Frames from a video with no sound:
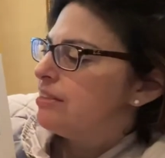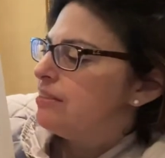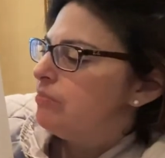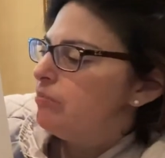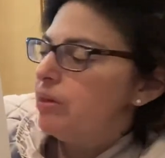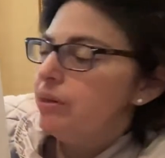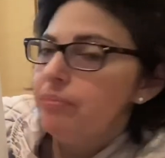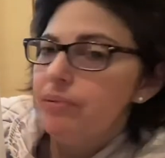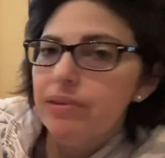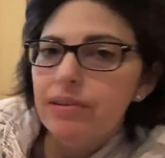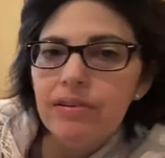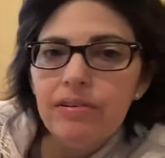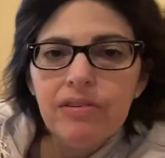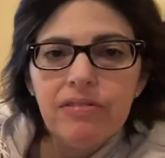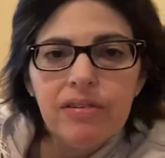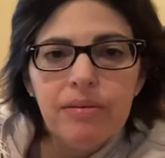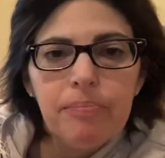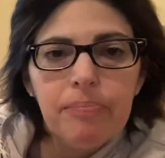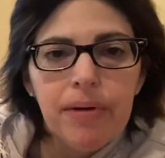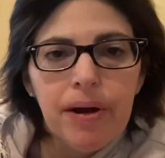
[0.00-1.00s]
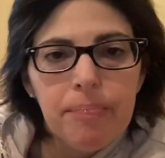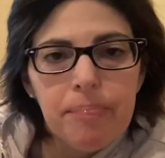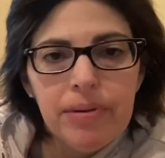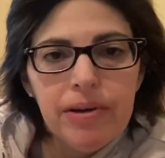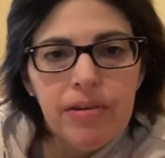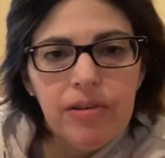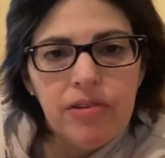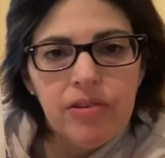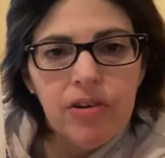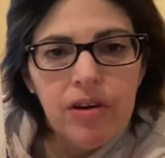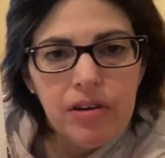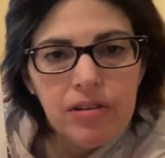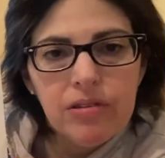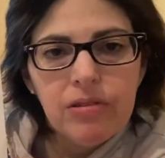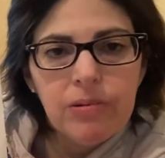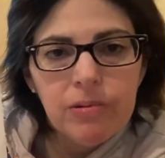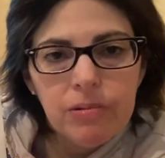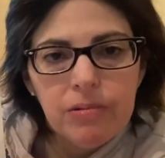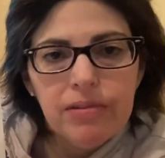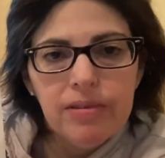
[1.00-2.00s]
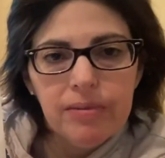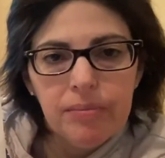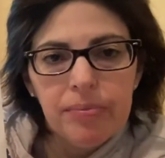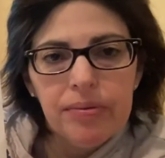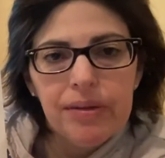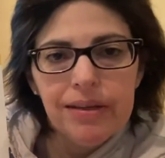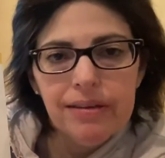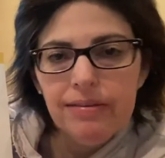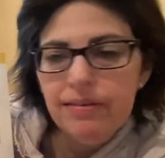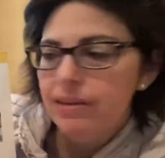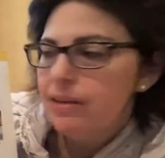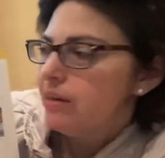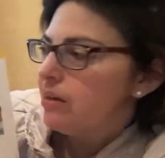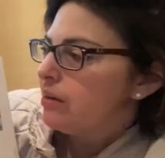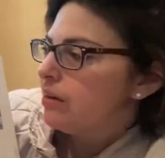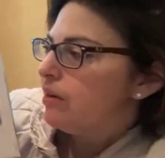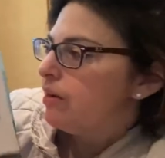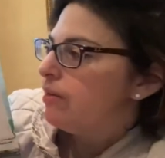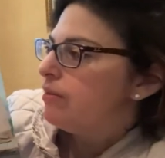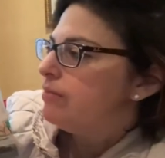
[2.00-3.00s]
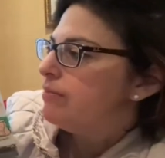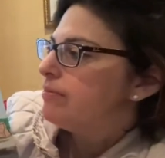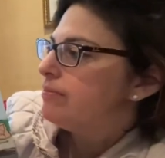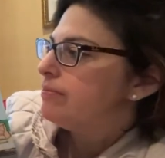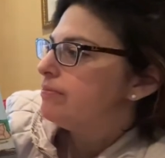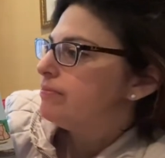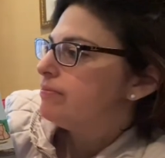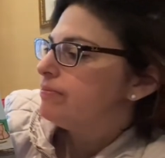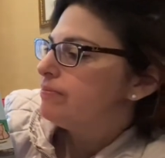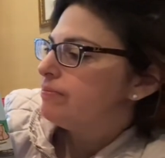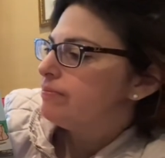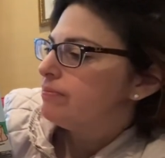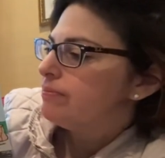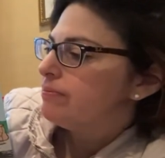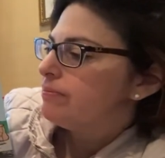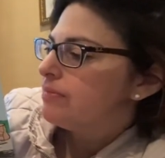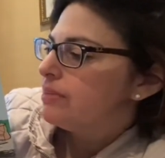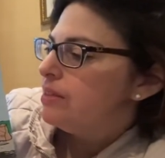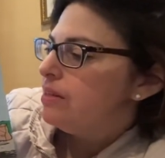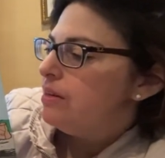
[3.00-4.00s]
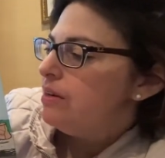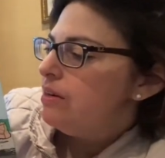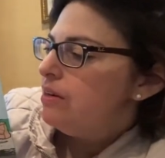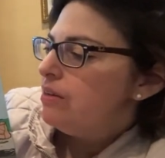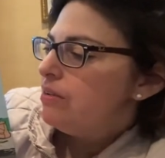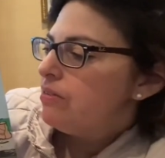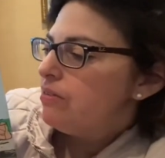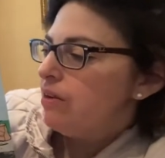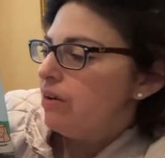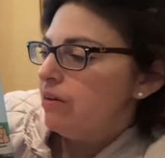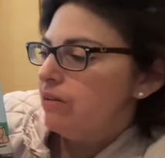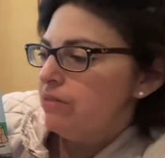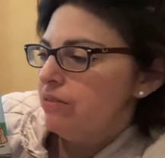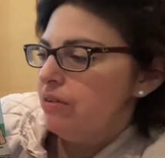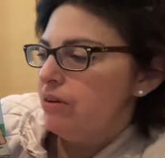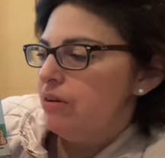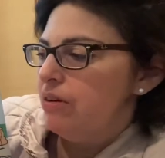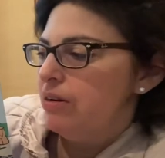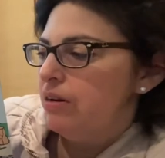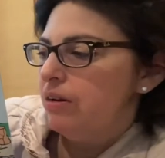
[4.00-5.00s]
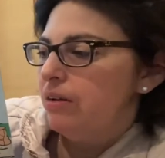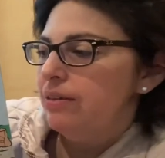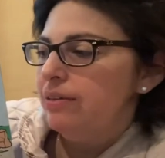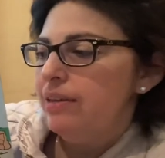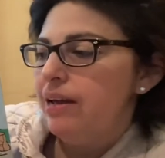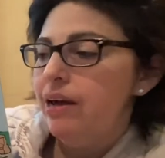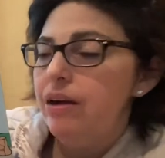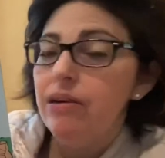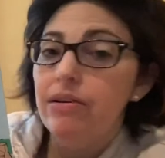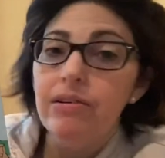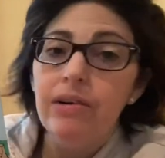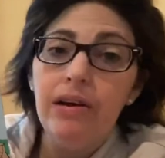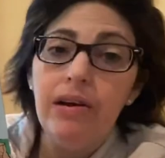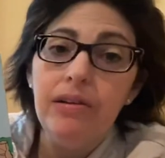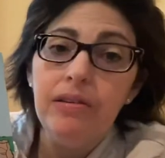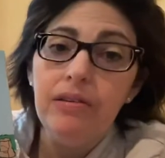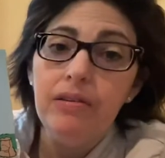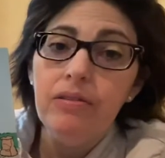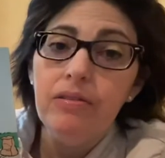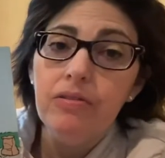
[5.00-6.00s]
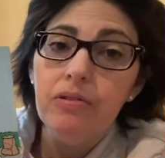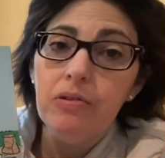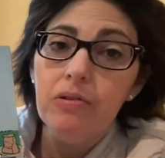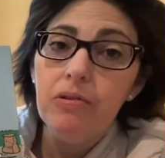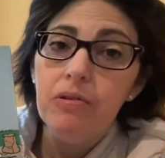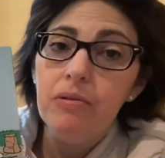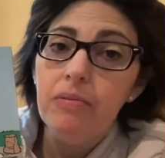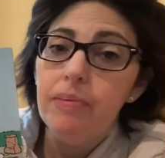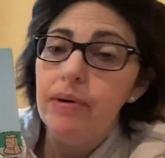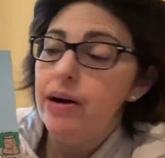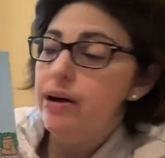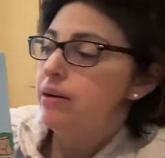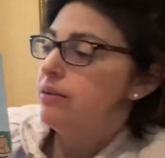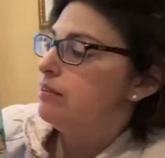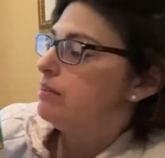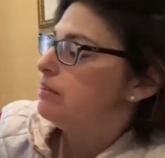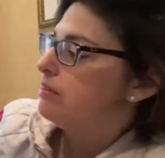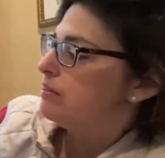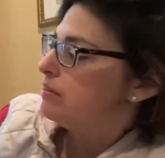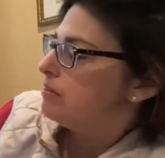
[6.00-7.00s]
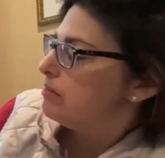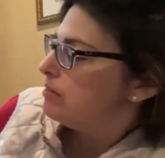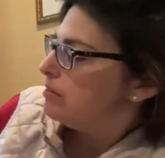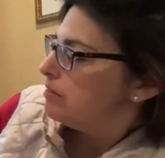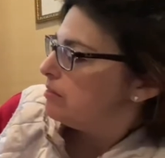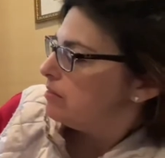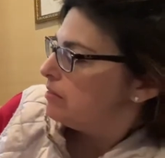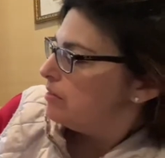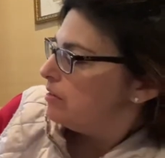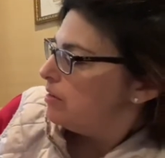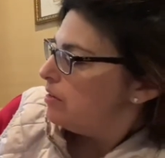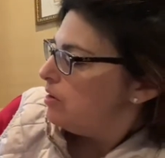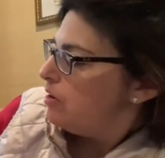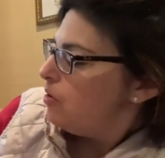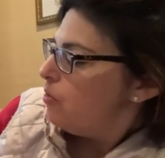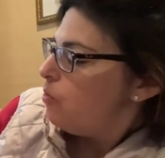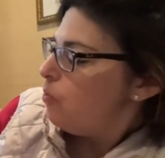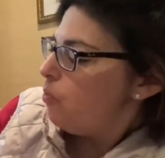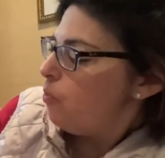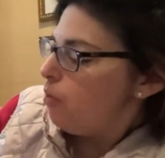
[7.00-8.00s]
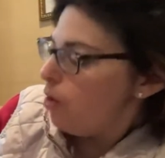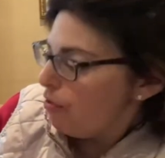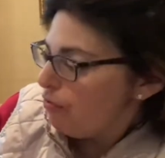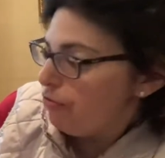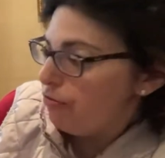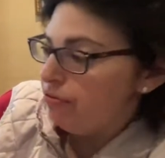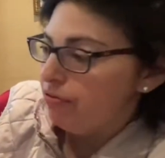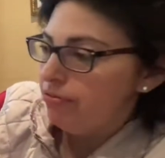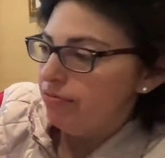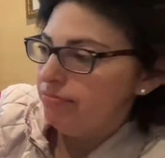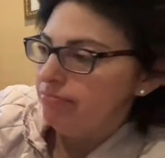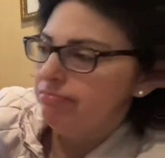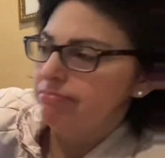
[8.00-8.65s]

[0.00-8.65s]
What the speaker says: Maybe there's a puppy or dog school someplace he can go. Dogs aren't allowed on the school bus. Woof!